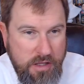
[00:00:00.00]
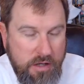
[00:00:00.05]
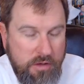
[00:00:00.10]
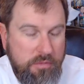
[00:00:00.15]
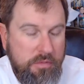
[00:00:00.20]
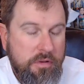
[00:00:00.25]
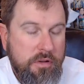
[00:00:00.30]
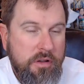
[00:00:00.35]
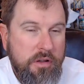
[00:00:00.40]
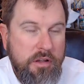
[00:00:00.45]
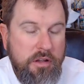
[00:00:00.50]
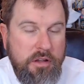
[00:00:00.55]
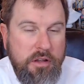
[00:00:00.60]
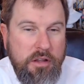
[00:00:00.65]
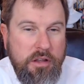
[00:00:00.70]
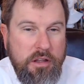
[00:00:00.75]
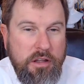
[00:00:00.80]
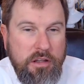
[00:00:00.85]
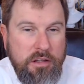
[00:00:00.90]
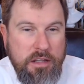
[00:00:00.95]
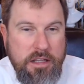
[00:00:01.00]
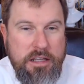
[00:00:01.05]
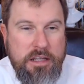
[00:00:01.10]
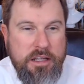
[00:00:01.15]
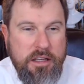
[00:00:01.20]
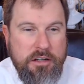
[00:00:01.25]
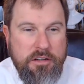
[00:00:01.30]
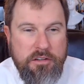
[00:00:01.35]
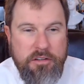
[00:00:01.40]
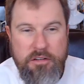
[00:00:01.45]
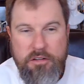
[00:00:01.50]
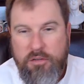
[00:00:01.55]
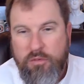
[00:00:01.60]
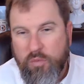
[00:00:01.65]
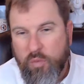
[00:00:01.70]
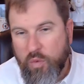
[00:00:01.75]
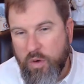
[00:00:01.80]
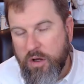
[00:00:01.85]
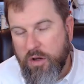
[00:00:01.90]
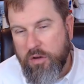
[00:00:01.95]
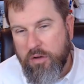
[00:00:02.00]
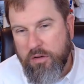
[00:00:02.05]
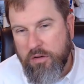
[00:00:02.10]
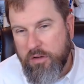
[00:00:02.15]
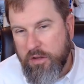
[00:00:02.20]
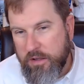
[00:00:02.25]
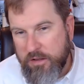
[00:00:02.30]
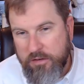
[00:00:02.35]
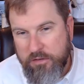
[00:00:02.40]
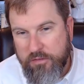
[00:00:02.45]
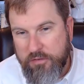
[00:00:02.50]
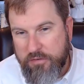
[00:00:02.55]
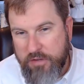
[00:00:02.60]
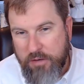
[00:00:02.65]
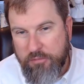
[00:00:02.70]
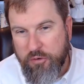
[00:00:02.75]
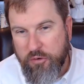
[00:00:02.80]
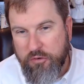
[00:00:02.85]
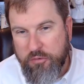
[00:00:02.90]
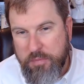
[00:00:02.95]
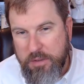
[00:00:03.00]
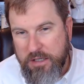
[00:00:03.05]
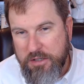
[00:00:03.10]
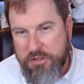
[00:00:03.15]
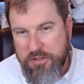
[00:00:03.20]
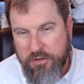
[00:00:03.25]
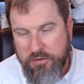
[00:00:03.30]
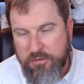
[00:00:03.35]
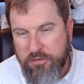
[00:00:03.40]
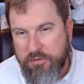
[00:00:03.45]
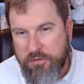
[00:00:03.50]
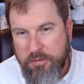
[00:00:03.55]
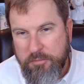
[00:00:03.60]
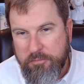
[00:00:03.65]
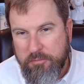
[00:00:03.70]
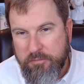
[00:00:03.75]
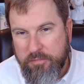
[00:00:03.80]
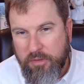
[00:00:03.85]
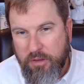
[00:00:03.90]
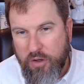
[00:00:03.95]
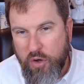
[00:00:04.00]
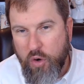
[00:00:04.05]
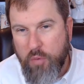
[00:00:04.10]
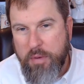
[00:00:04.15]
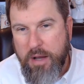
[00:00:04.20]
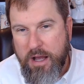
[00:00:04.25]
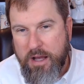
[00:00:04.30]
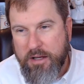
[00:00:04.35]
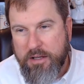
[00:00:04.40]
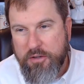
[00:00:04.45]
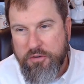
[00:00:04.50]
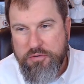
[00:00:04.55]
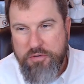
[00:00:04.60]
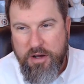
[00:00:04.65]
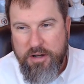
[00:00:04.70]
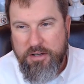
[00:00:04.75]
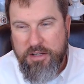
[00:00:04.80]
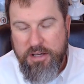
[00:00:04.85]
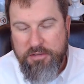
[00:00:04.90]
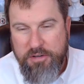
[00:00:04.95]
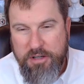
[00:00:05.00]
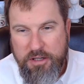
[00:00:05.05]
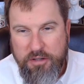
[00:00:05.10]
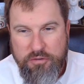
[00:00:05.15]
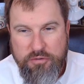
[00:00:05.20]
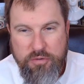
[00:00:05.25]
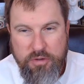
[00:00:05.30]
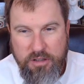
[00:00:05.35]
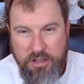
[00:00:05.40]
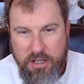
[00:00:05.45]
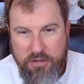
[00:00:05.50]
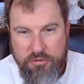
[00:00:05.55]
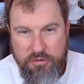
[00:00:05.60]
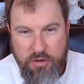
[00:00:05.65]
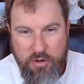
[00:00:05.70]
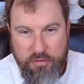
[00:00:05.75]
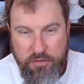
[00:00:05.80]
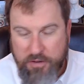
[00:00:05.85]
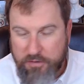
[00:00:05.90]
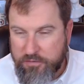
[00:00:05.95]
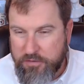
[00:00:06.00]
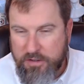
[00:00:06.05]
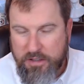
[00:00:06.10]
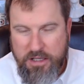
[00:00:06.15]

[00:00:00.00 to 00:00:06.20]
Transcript: Now, Lincoln will, in several speeches, go back and try to give a history lesson on this.